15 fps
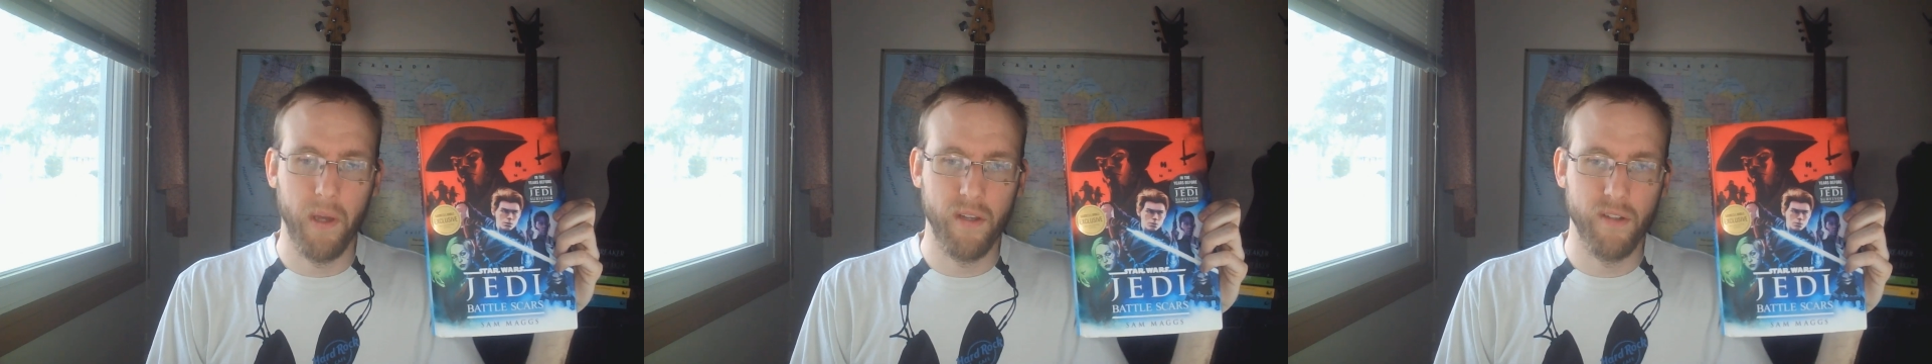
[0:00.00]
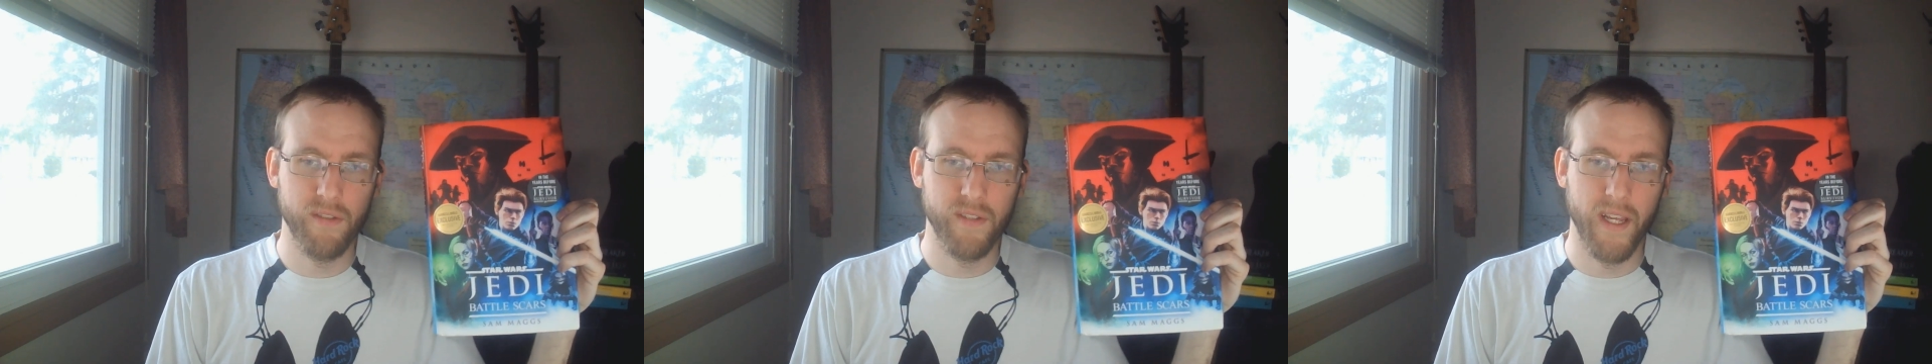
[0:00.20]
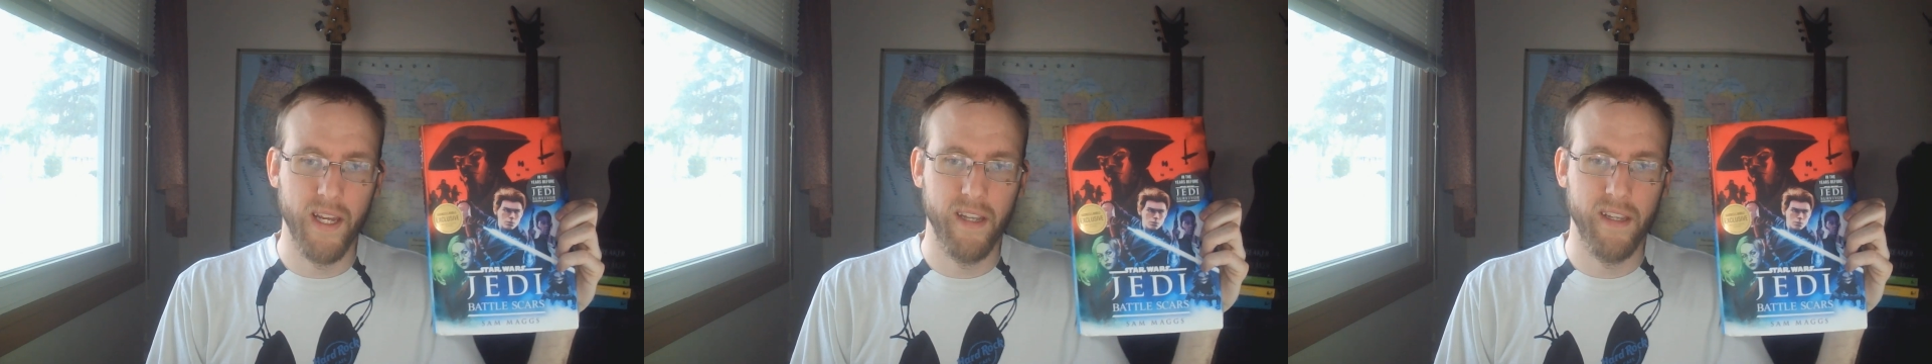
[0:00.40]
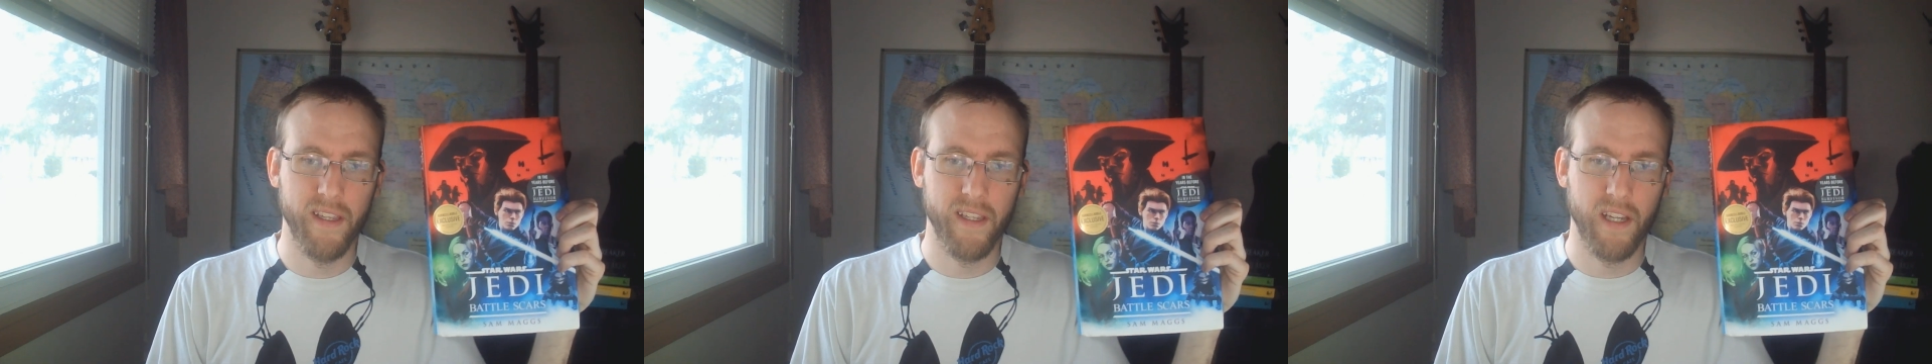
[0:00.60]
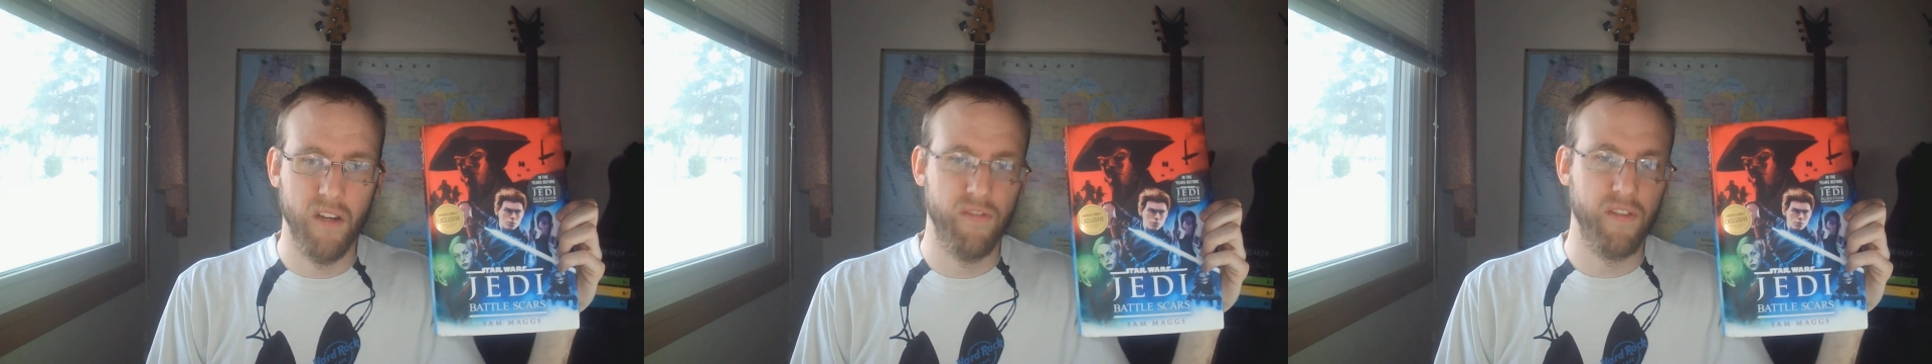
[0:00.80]

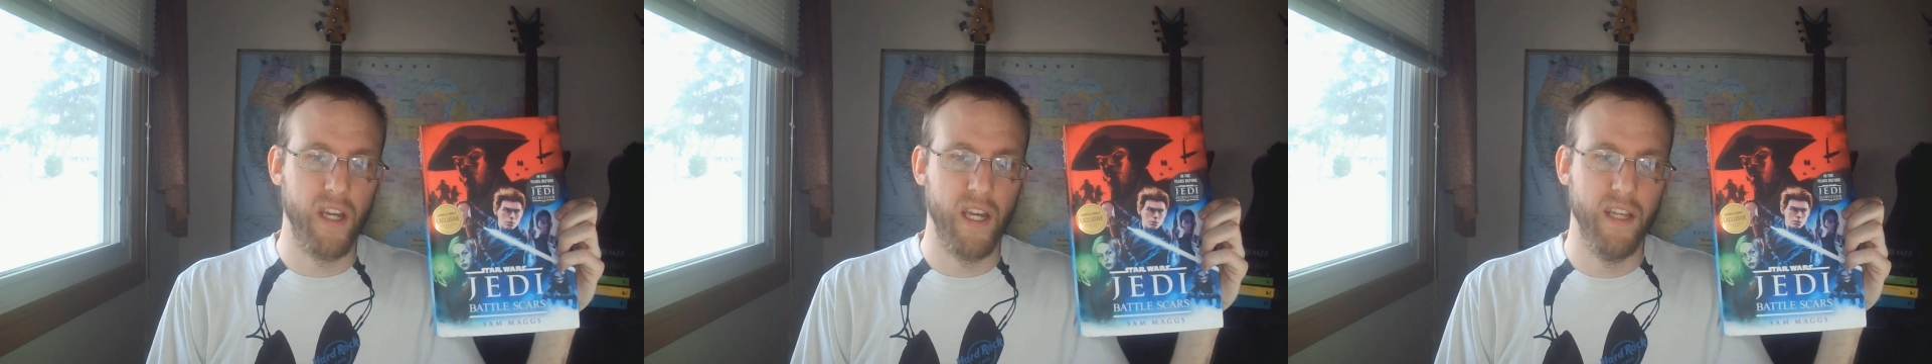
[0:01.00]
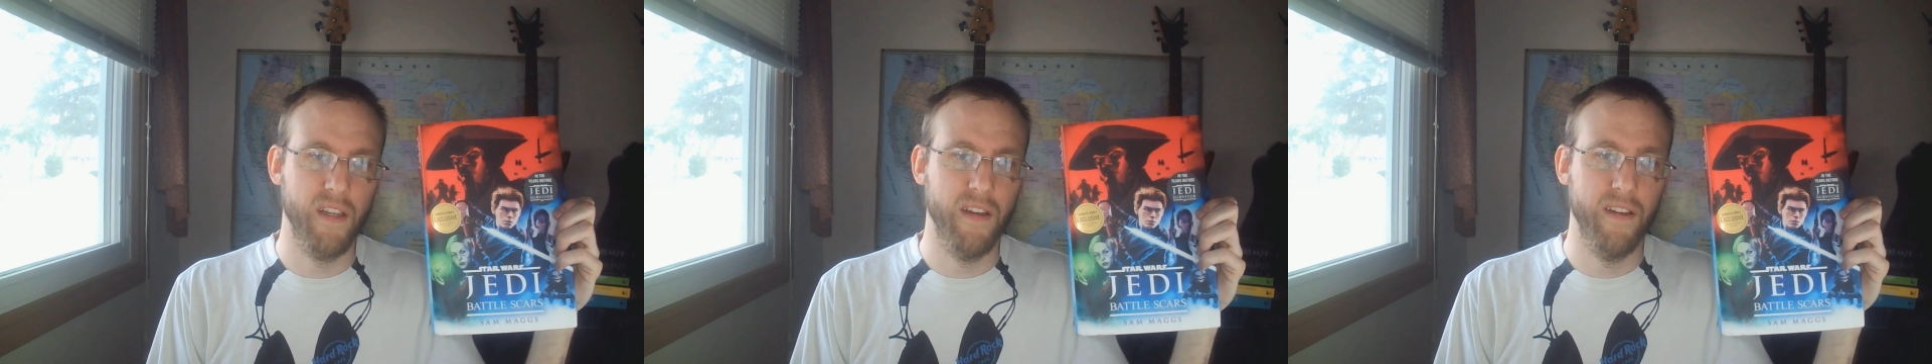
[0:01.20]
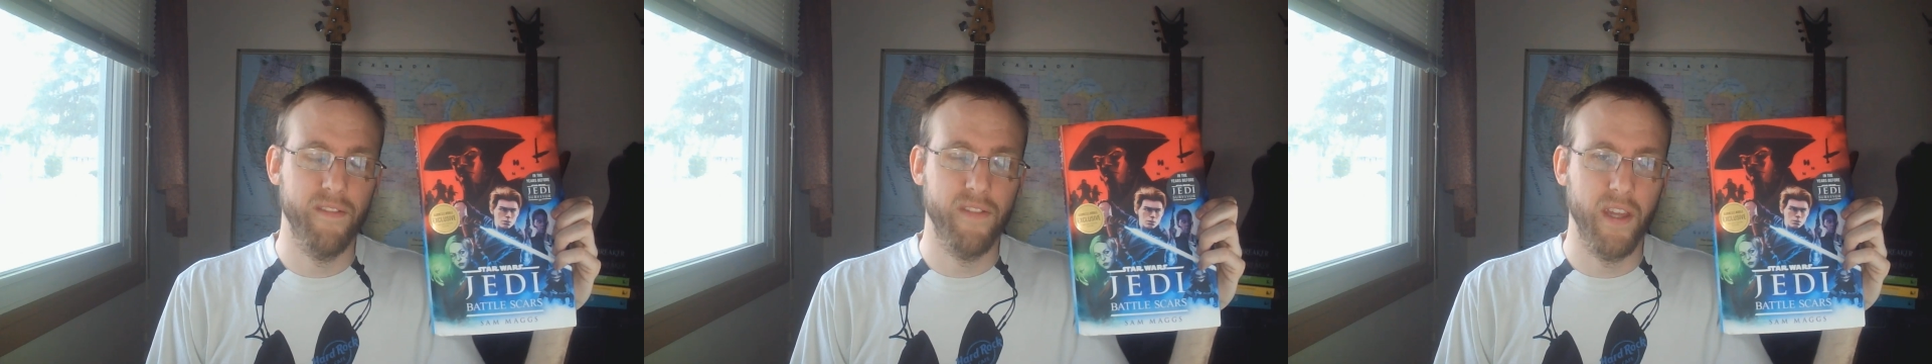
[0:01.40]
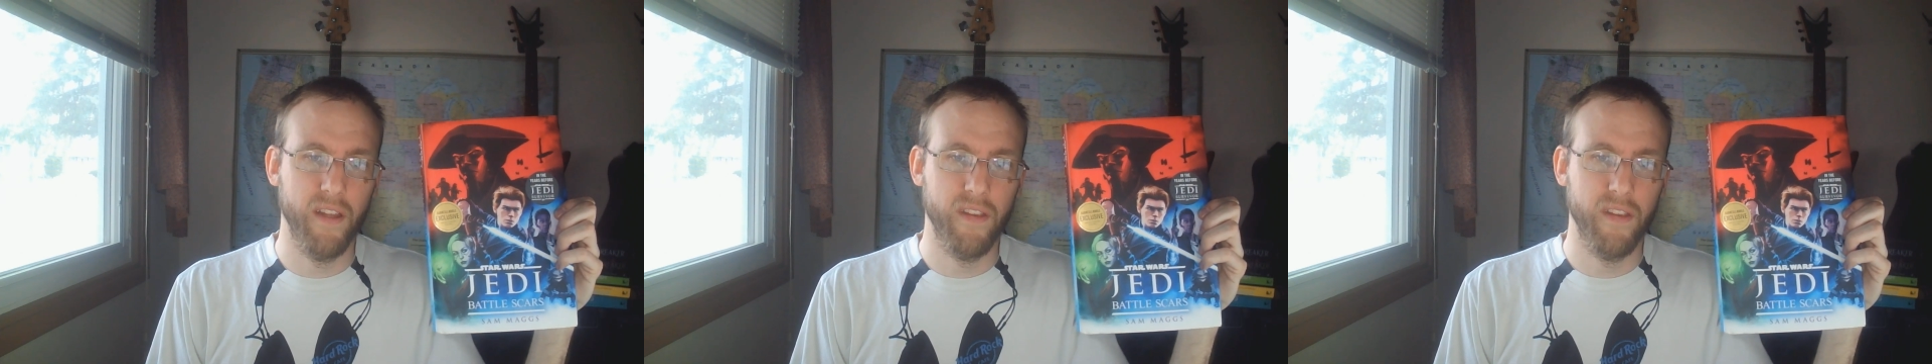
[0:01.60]
understanding of kind of the,